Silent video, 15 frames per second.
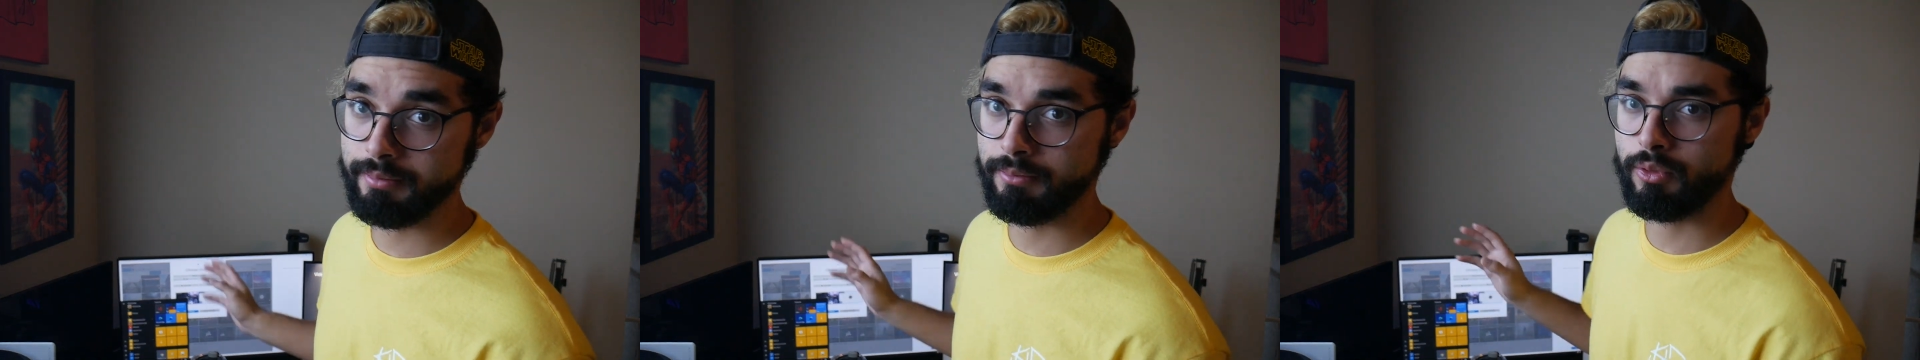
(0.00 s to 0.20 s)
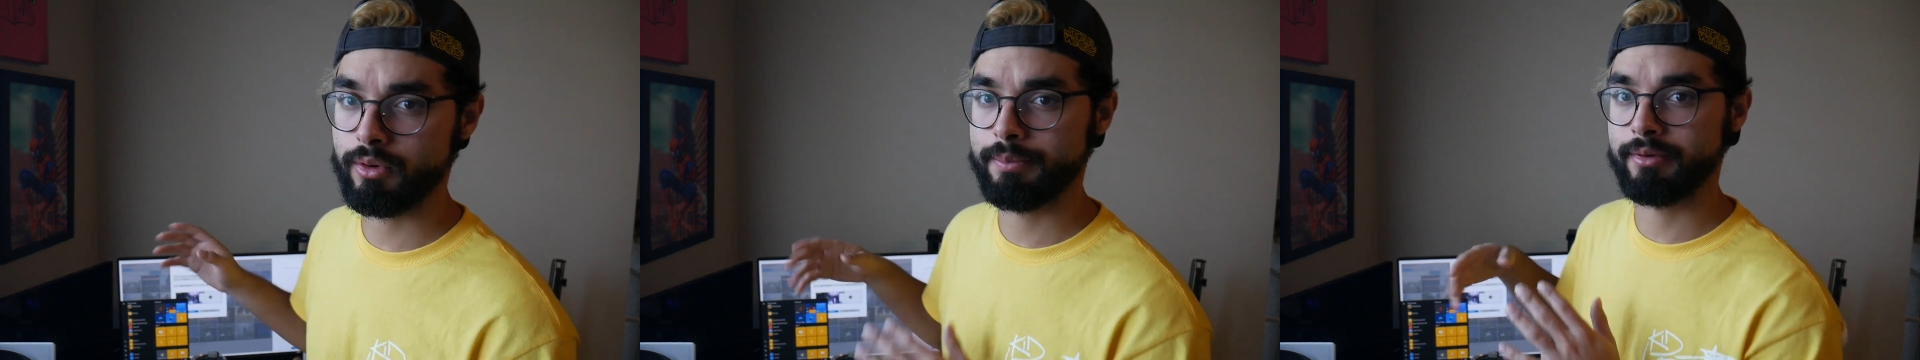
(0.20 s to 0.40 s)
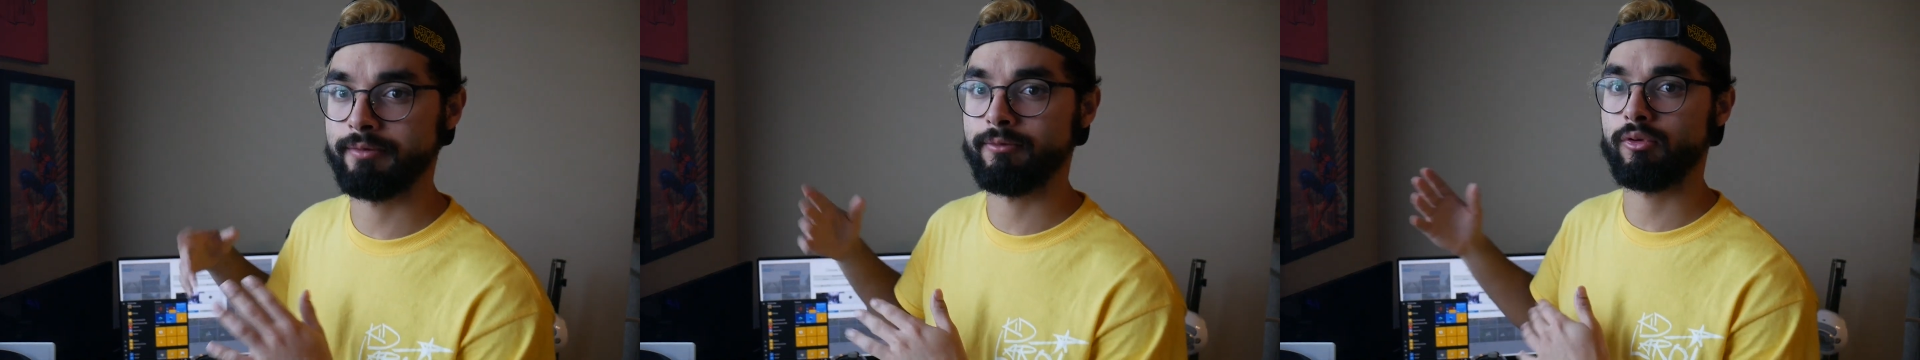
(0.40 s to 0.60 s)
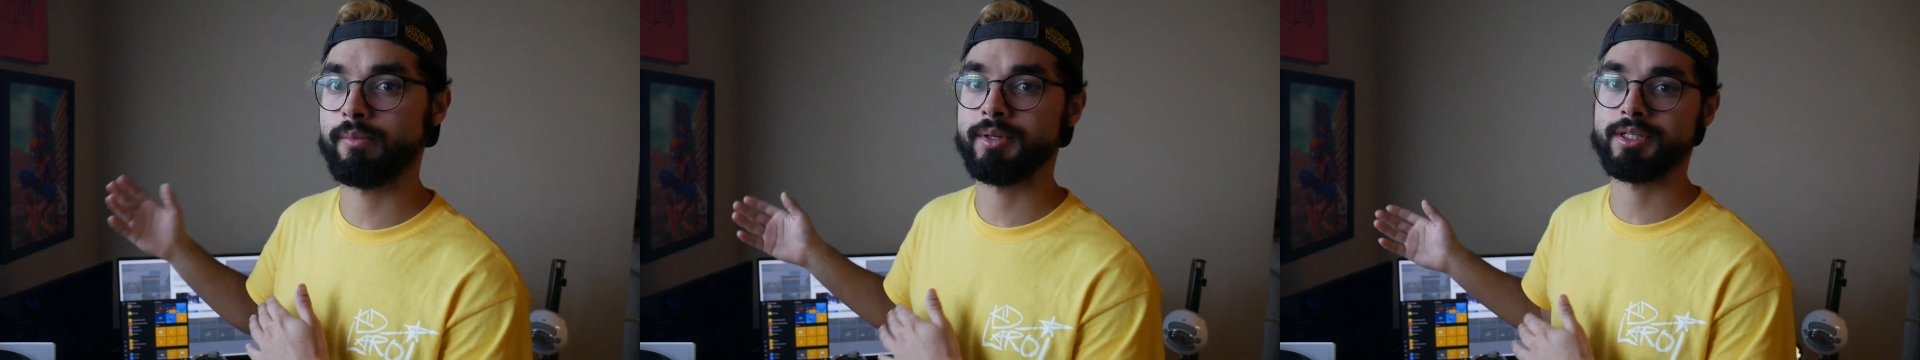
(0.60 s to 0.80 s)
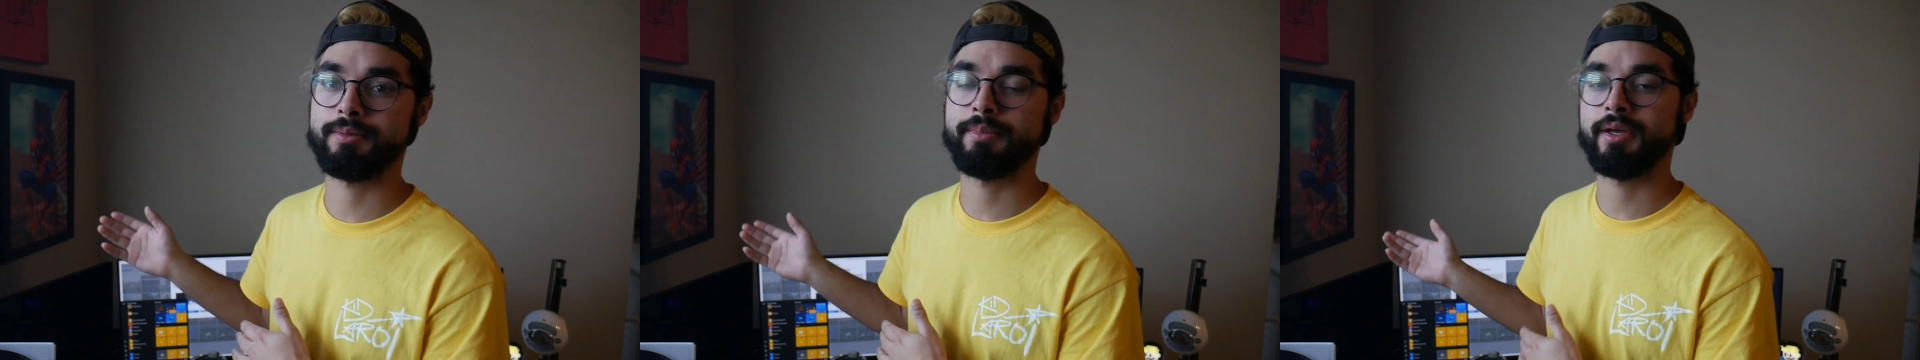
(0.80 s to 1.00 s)
more
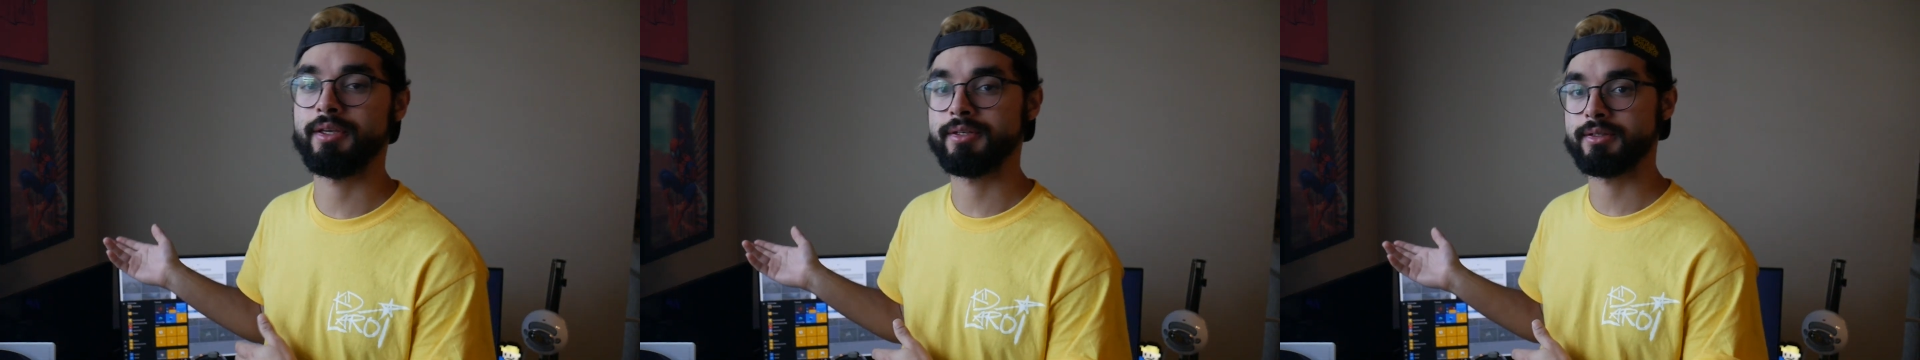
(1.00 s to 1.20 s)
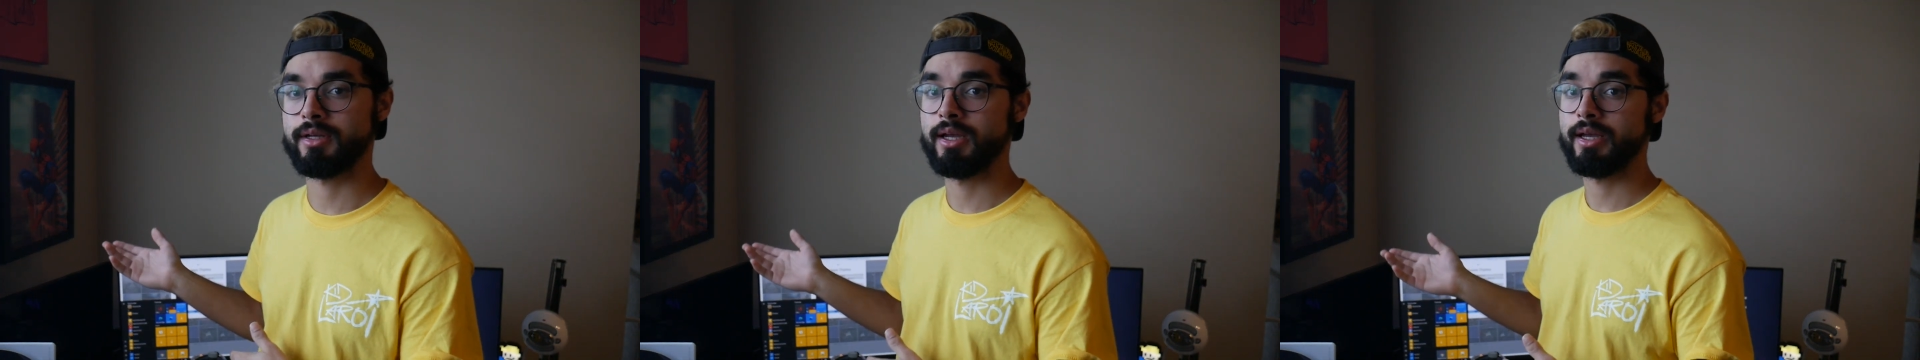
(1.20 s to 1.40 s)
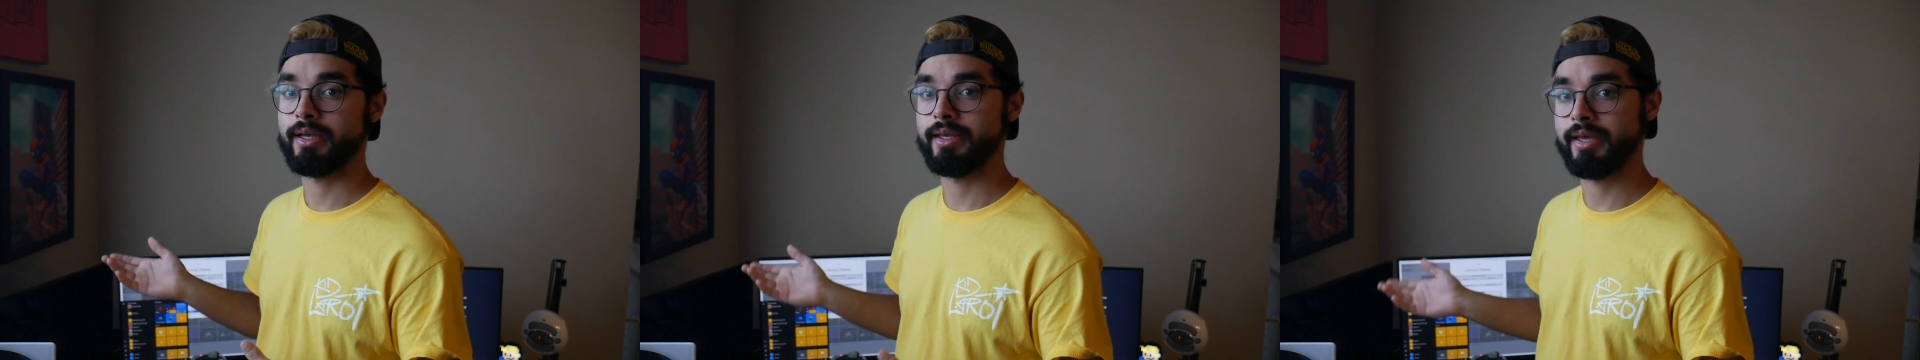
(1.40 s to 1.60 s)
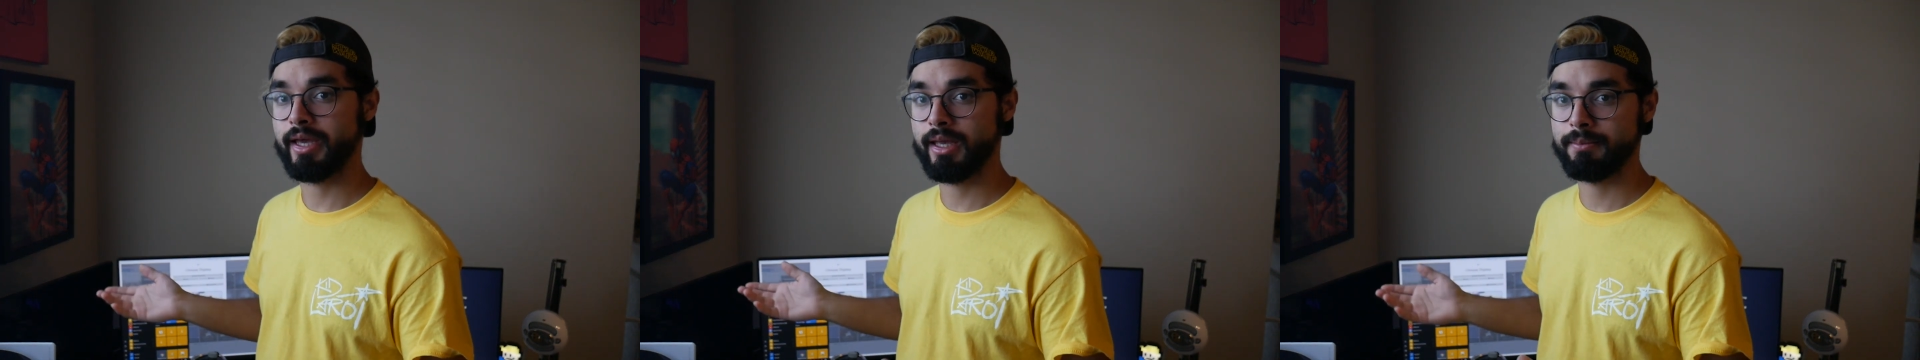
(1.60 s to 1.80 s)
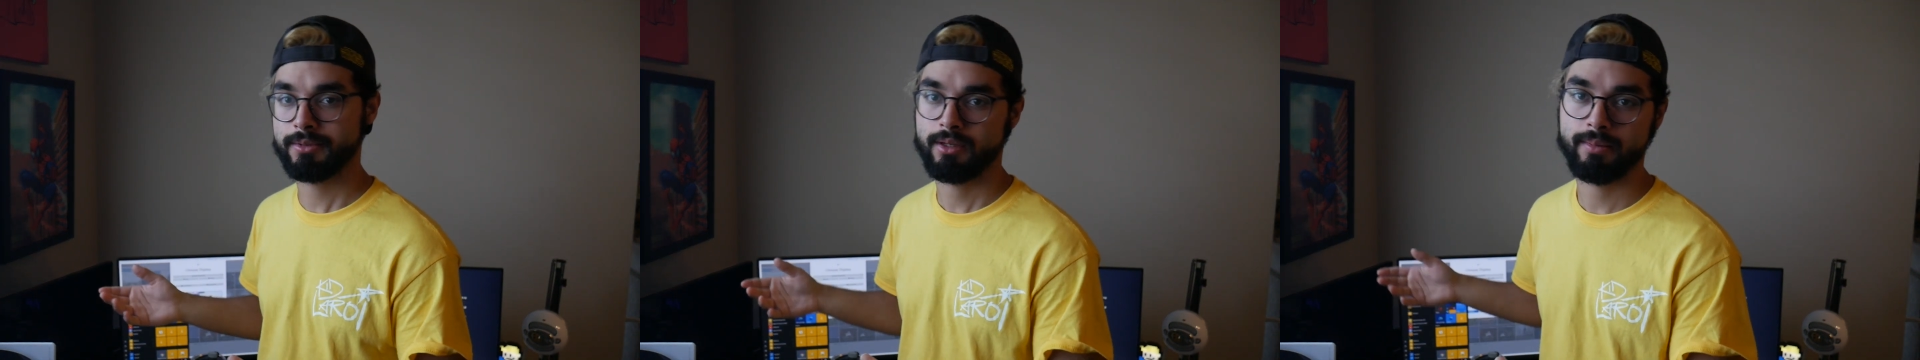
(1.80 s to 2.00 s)
performance-based
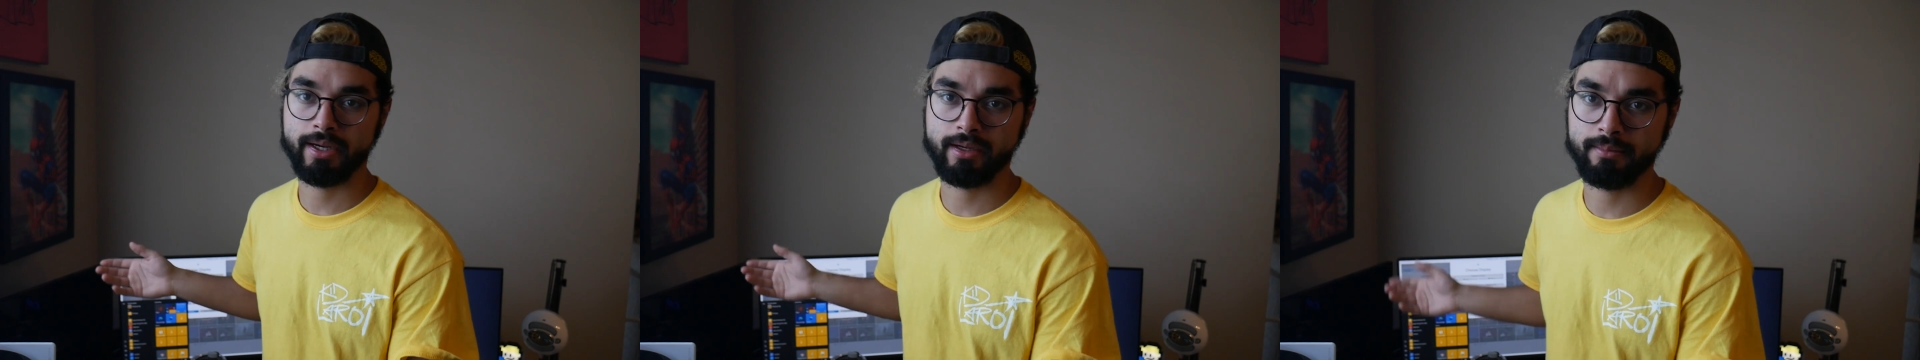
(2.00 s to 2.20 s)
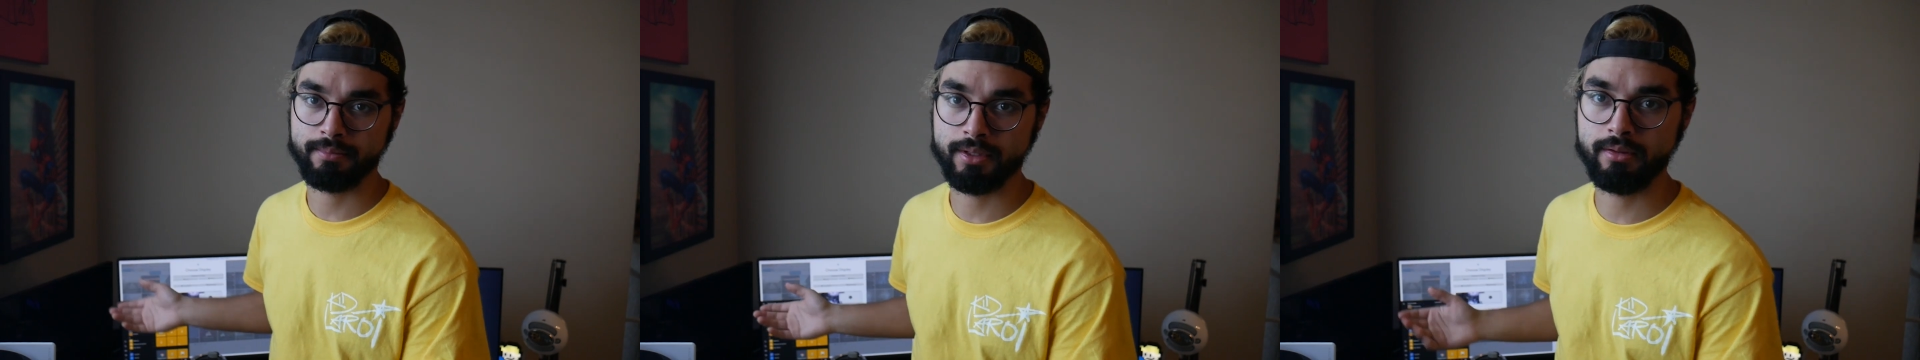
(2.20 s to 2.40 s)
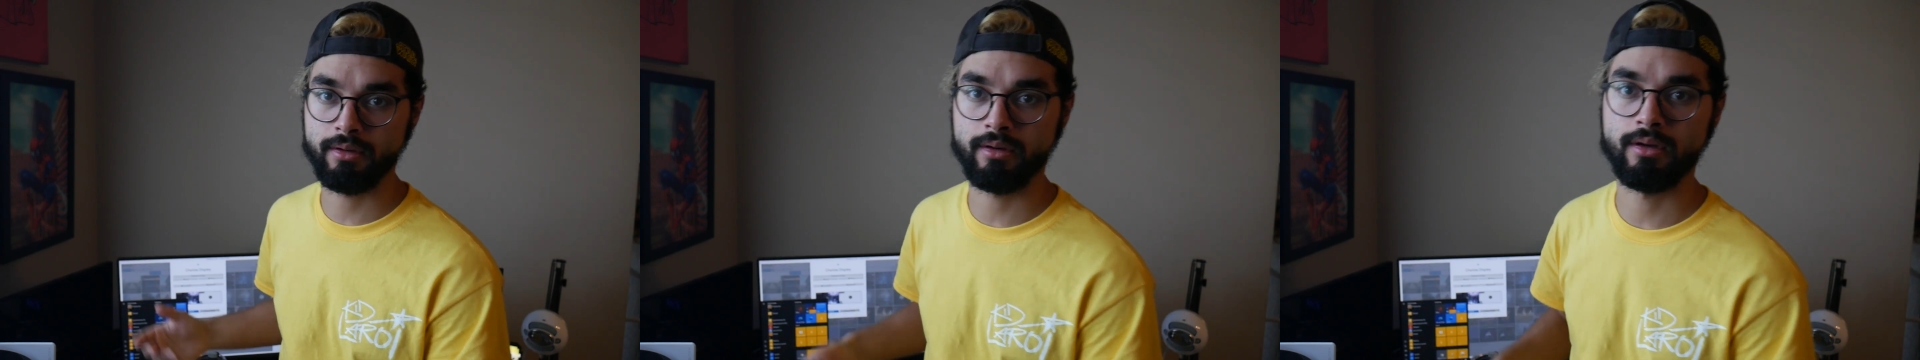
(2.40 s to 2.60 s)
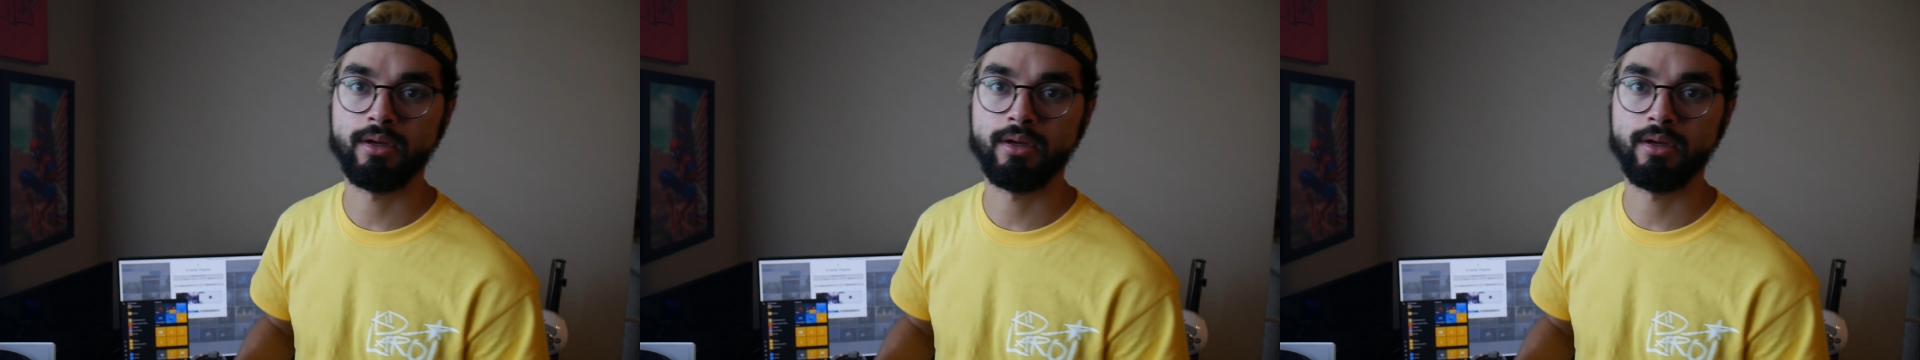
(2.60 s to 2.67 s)
games on my computer.